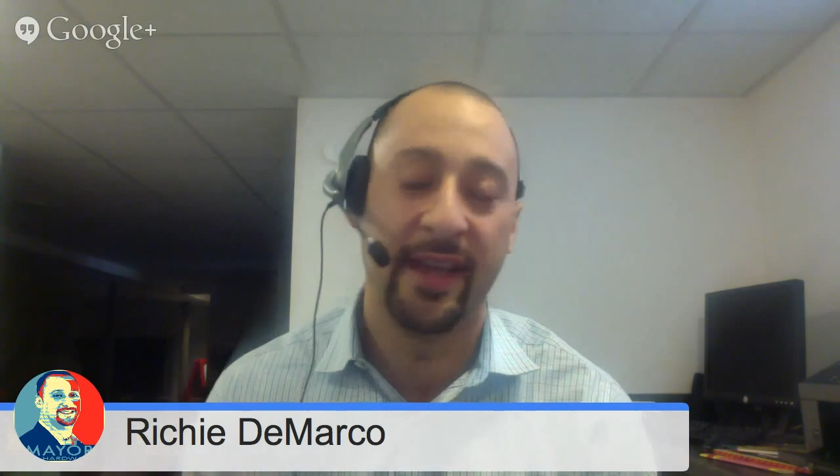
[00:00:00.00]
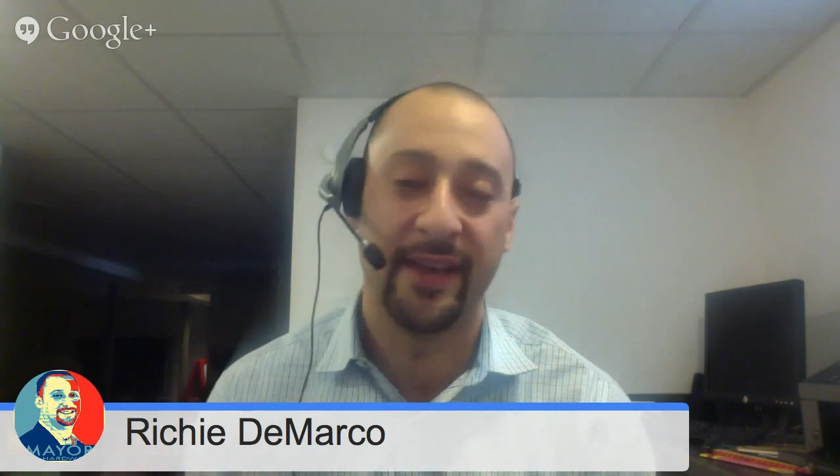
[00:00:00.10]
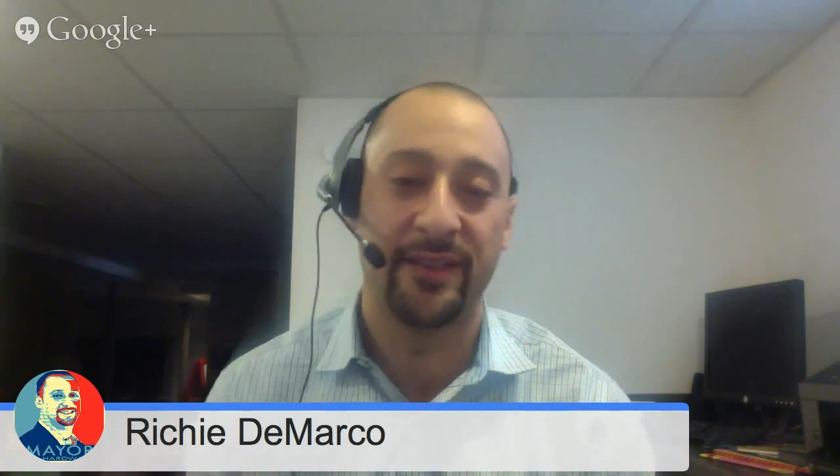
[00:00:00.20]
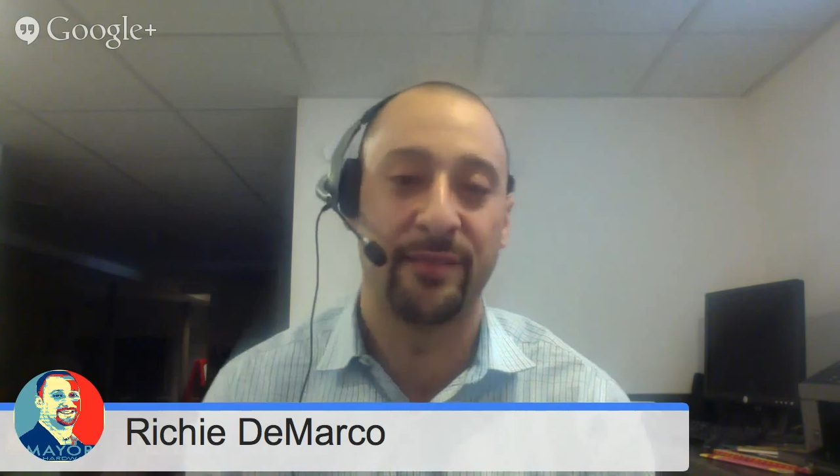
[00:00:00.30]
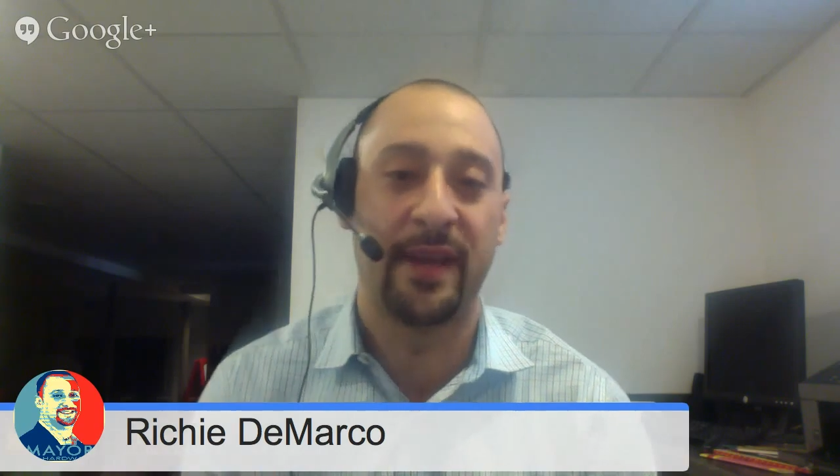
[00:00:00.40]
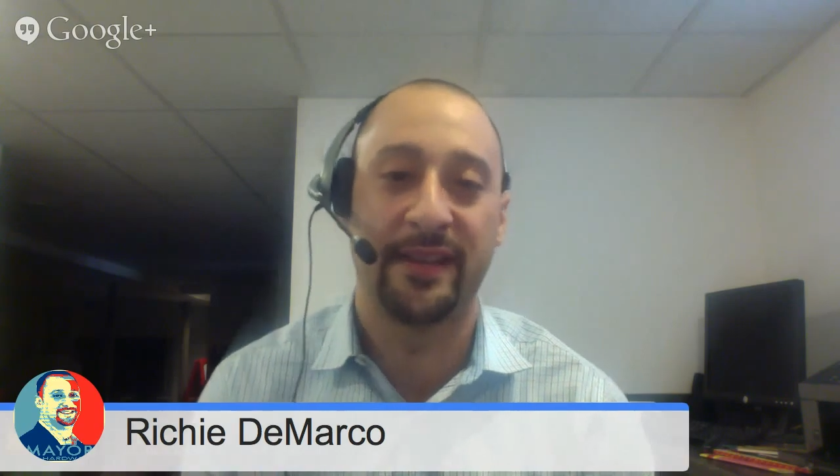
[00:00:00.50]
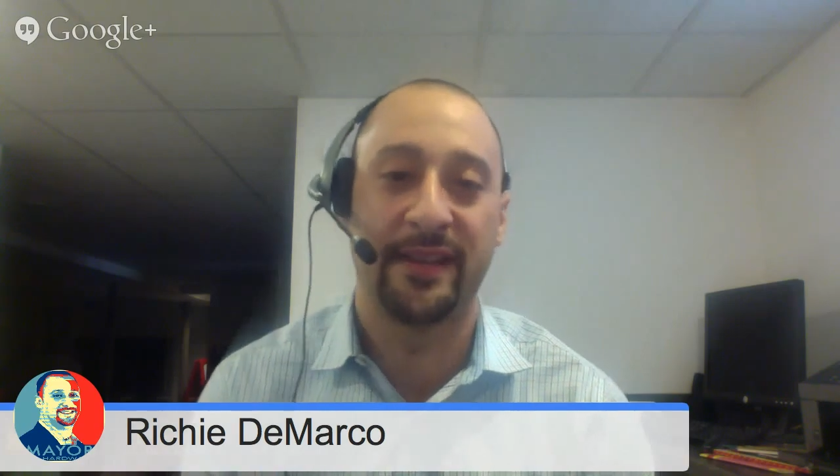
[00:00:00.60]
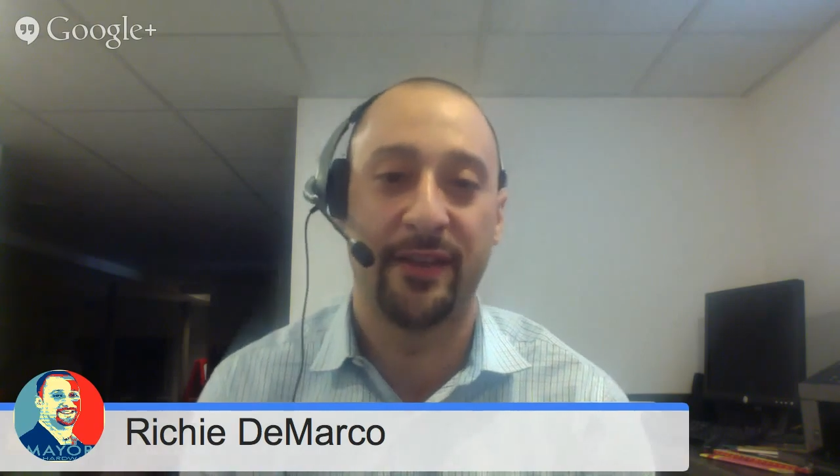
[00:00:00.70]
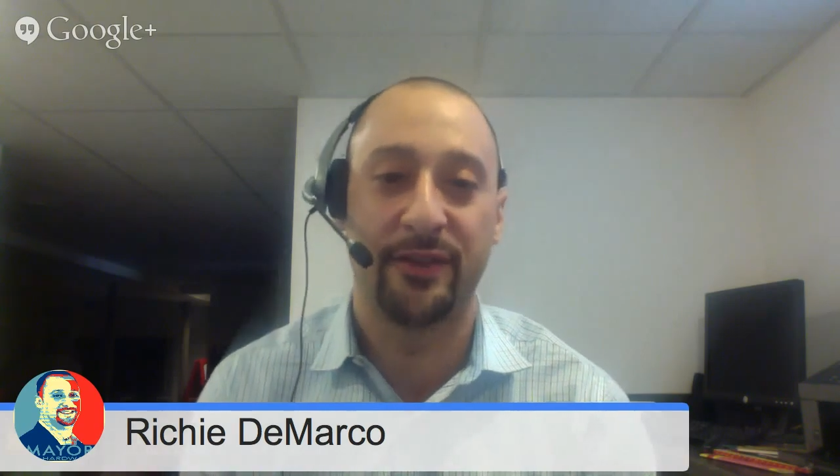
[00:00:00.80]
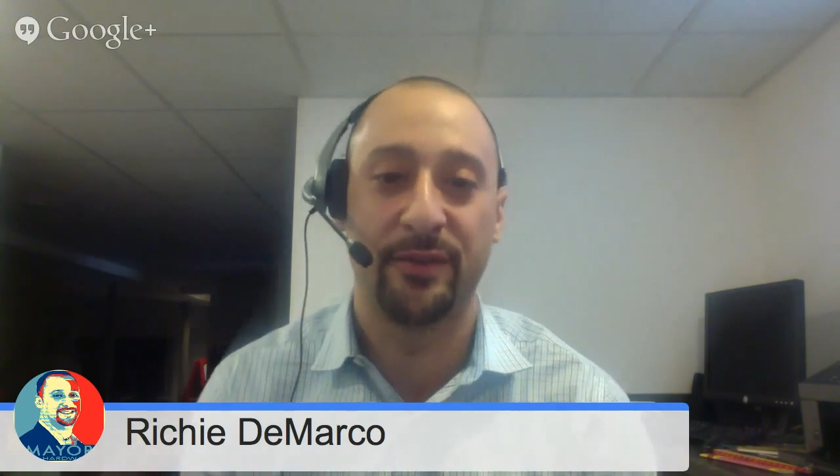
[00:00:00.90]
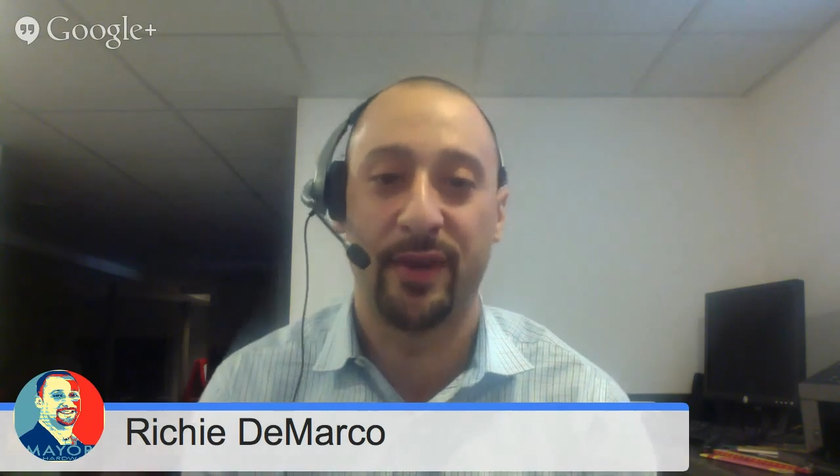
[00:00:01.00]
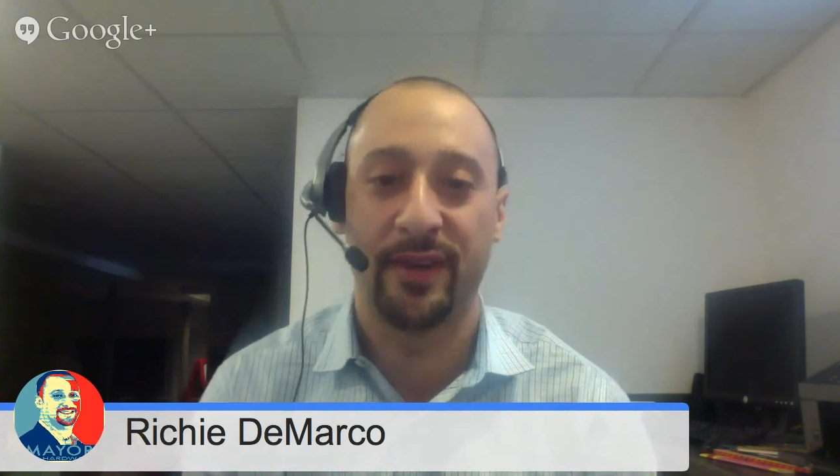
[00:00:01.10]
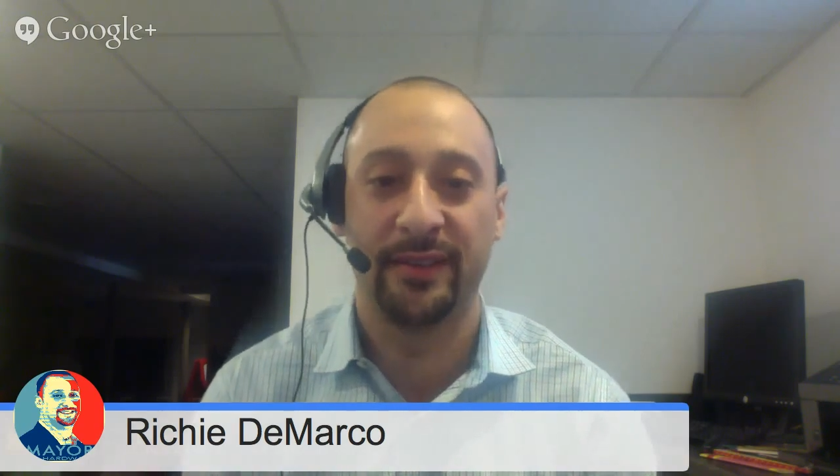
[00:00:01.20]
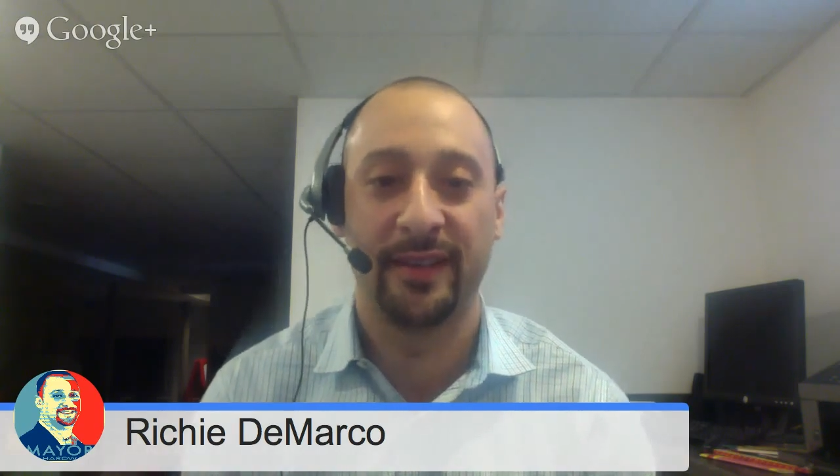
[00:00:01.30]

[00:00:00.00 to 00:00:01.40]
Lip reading: X amount of dollars a month,